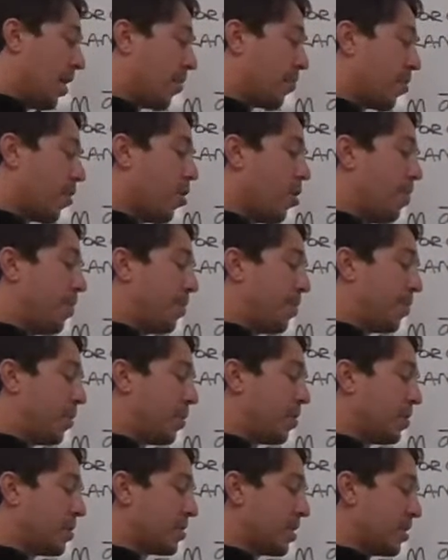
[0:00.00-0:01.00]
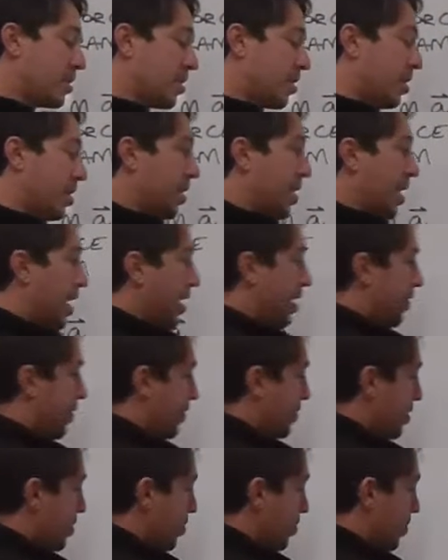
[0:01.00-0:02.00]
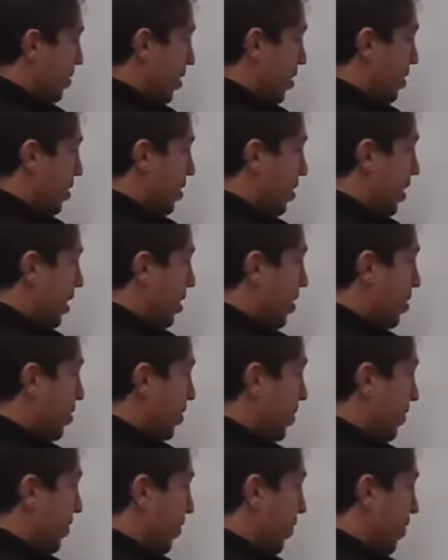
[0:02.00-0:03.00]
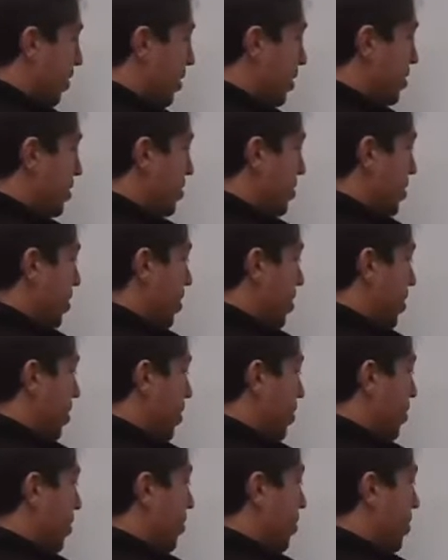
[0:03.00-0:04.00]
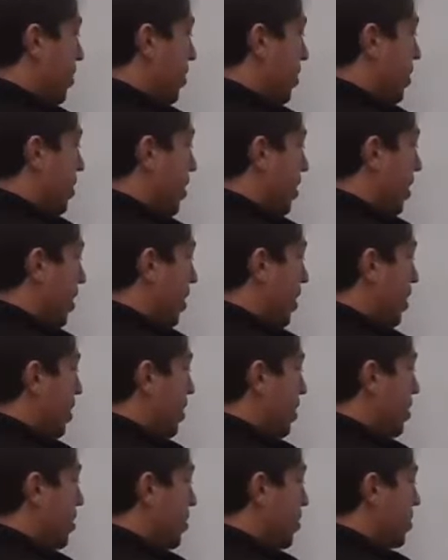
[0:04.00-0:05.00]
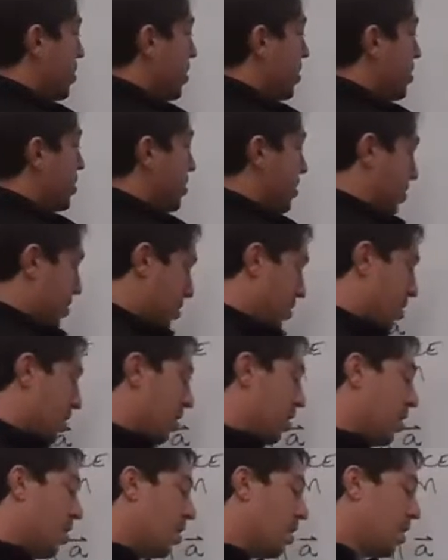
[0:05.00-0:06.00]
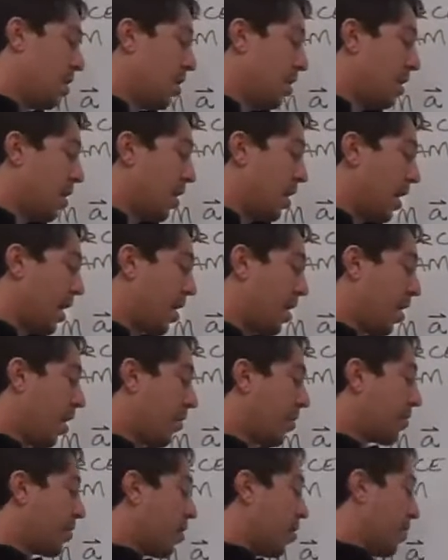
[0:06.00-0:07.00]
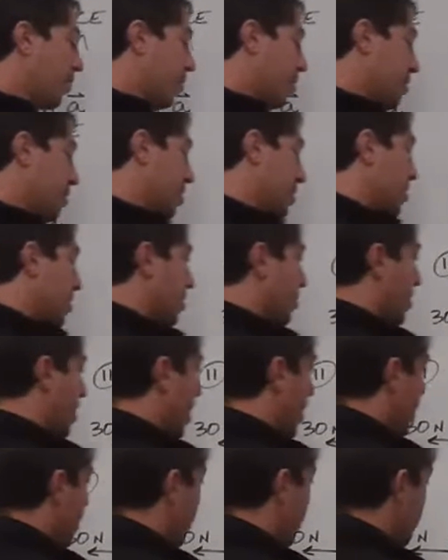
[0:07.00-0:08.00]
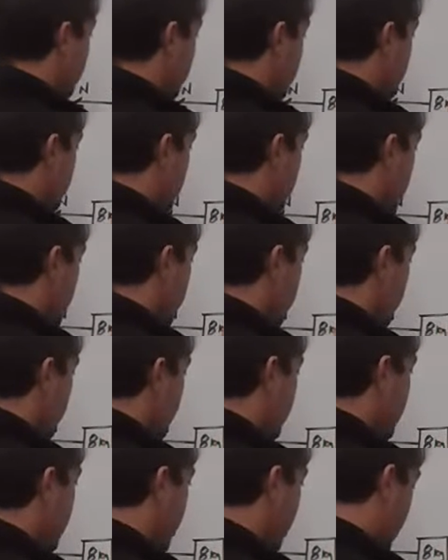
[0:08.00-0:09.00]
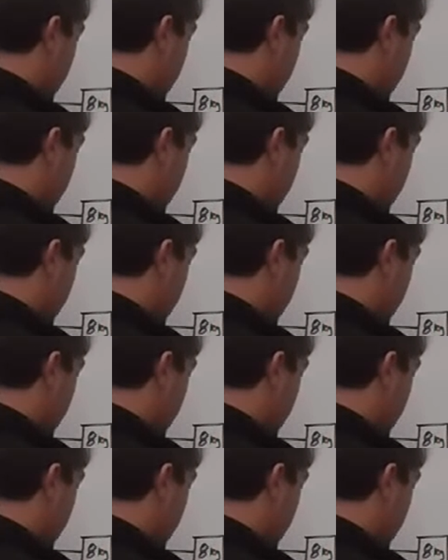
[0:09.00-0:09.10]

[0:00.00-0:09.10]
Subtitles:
A rope pulls it to the left with a 30 Newton force. So you go 30 newtons. And another rope pulls it to the right with